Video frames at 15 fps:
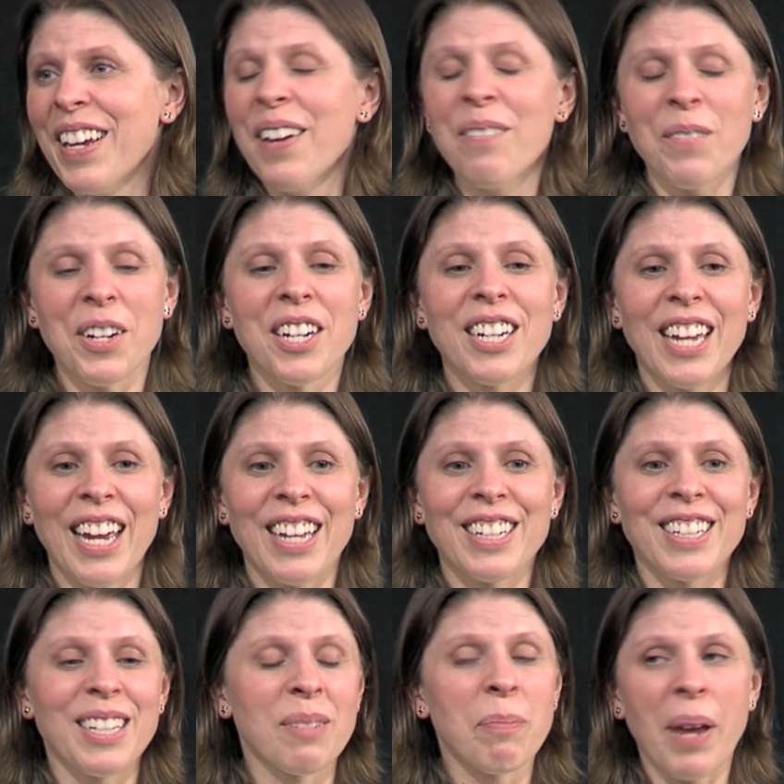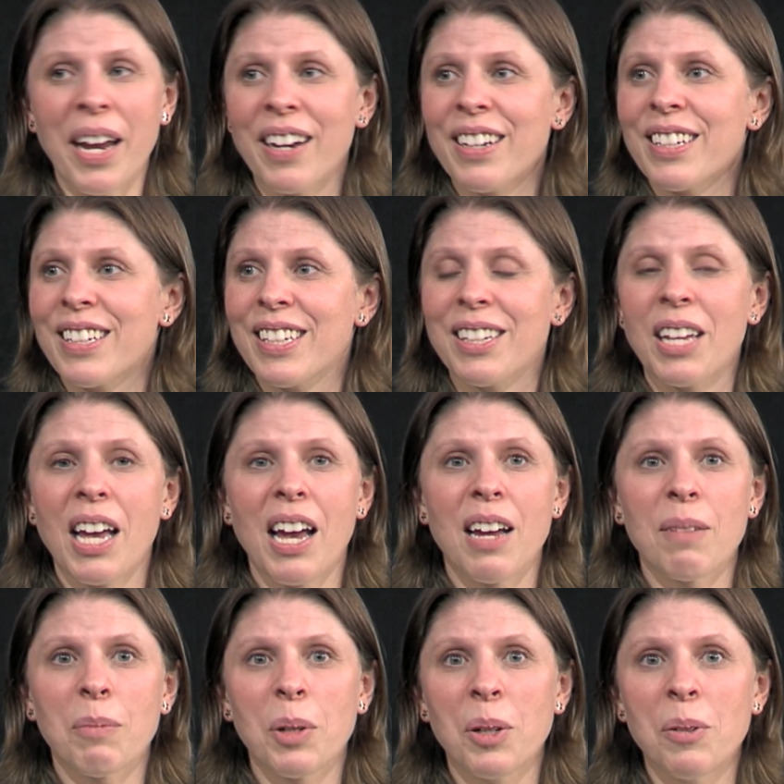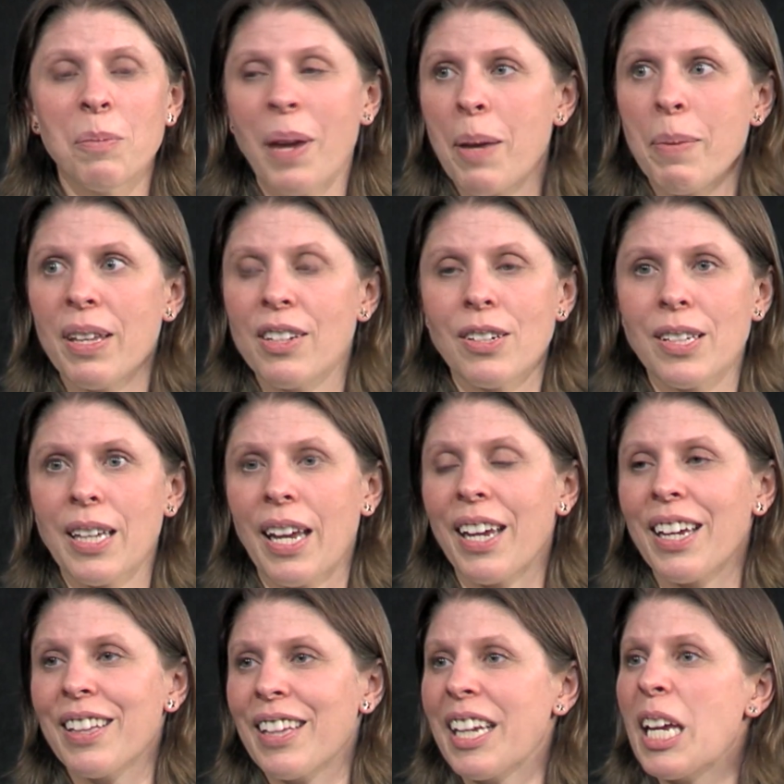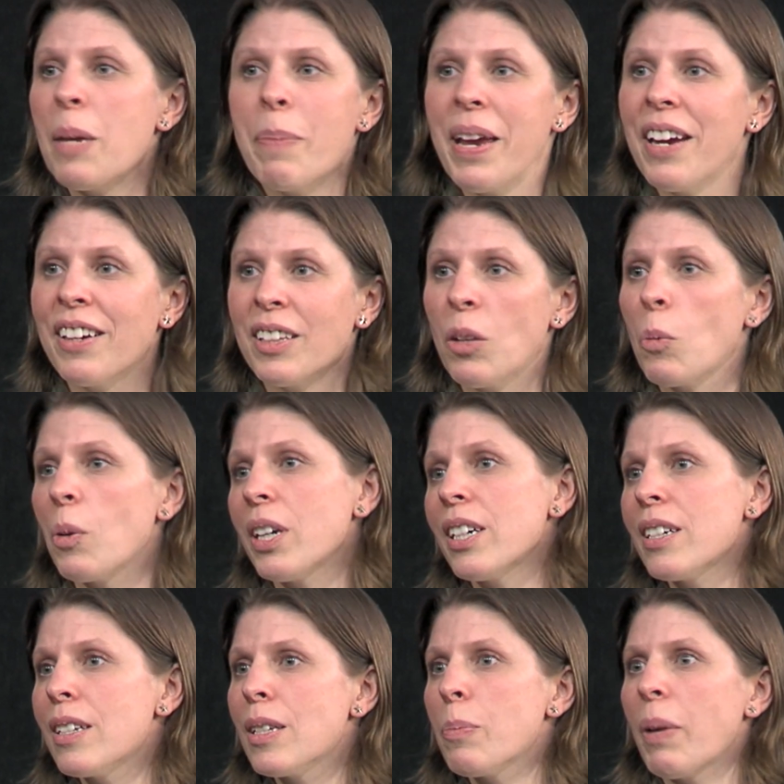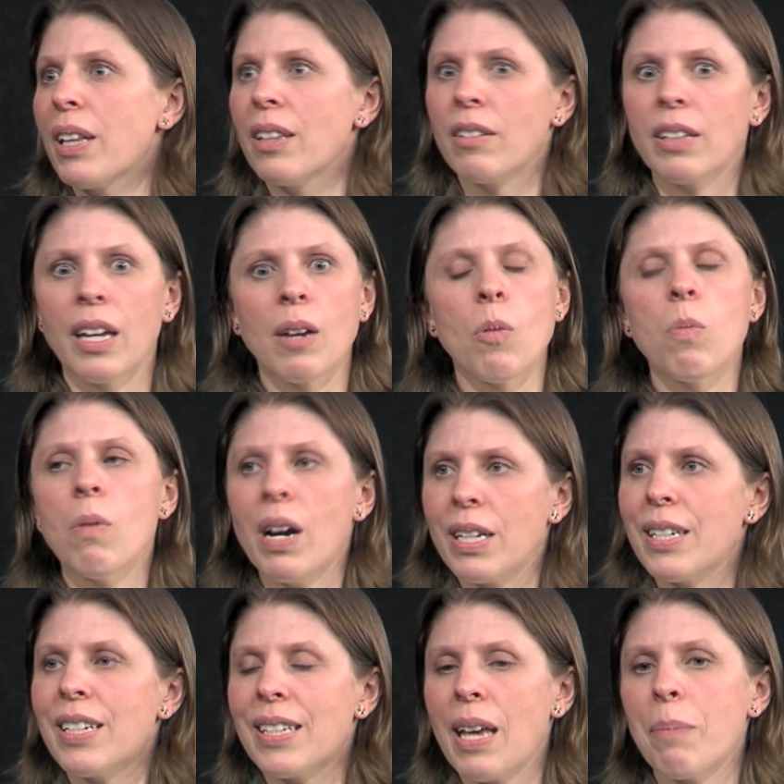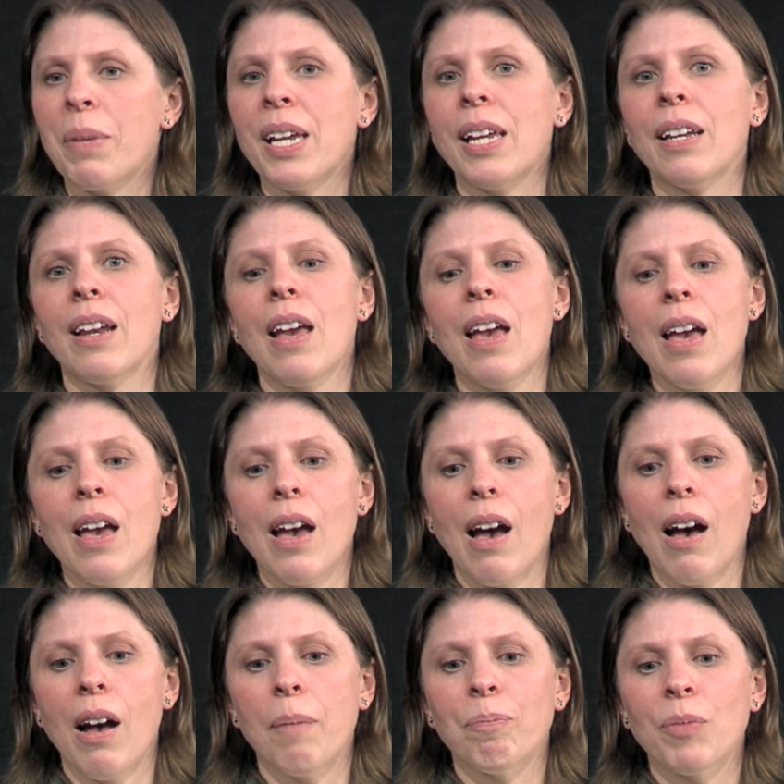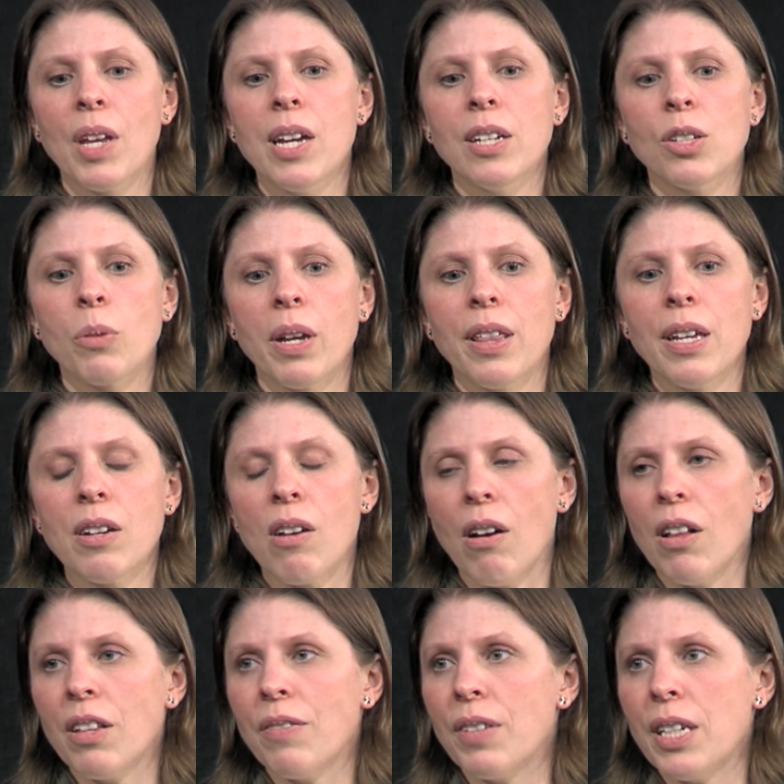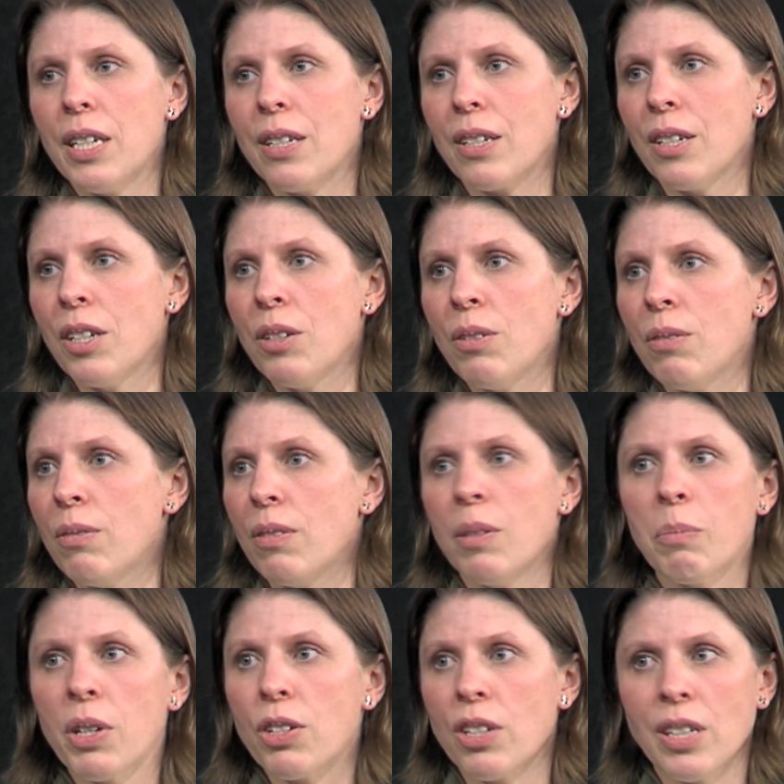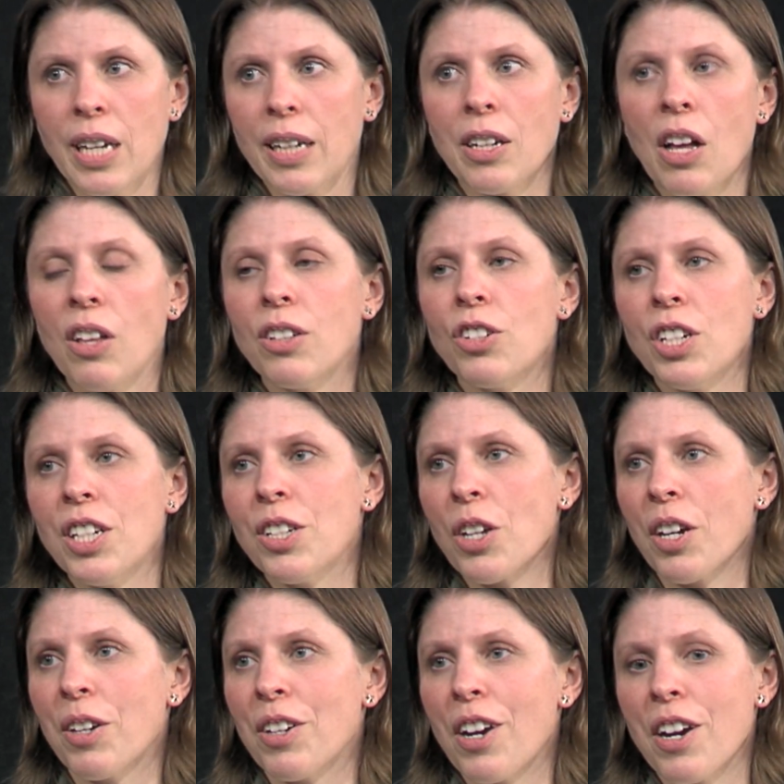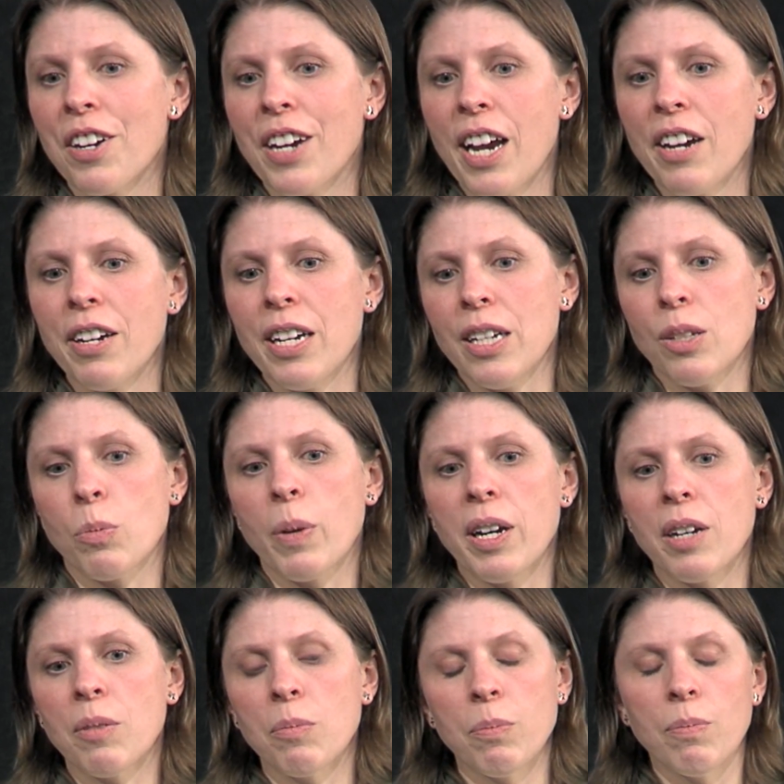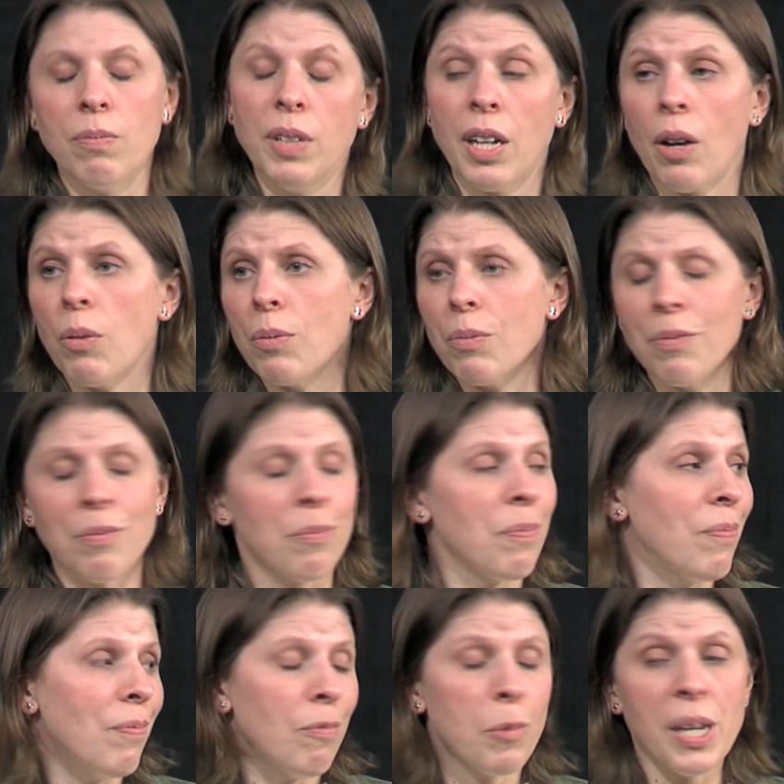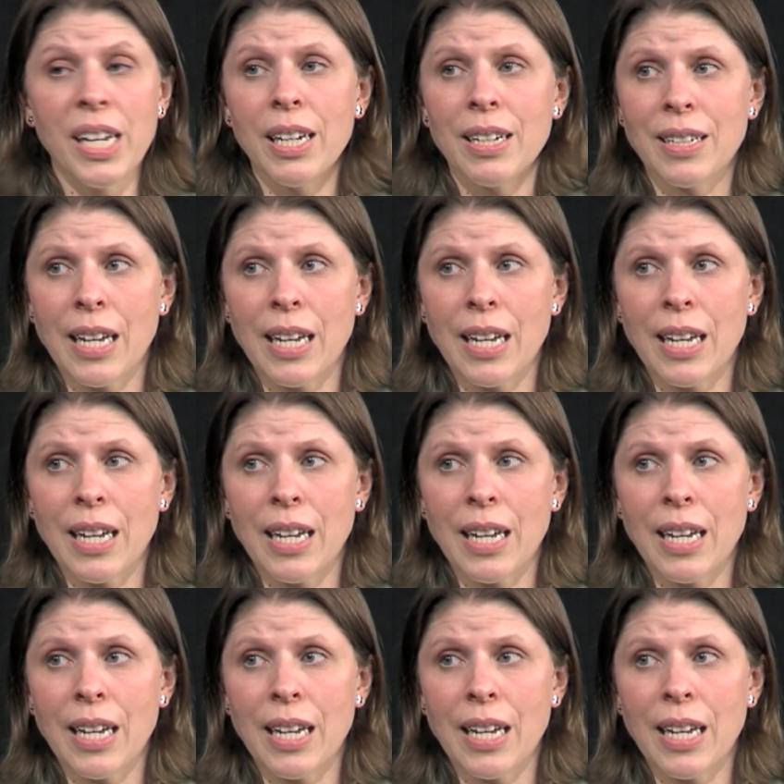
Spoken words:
for kids and parents who maybe there's like, they keep hearing the words, but they're like, what does that mean? So I think all of these new emerging technologies are areas where, we as